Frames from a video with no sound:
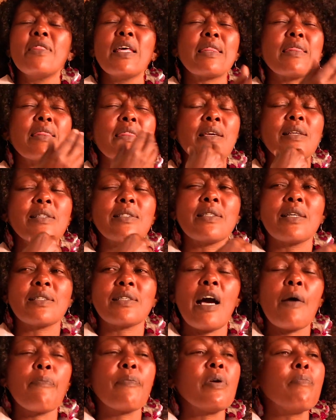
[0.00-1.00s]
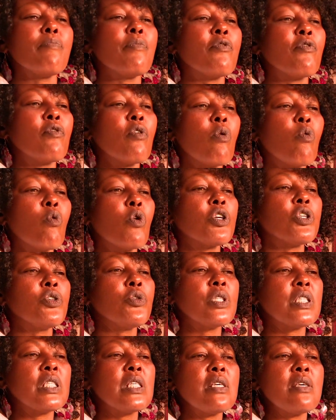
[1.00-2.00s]
the things that happen before what you
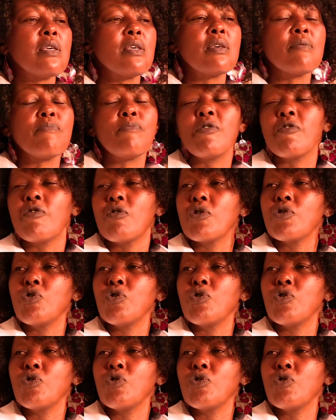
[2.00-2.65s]
see before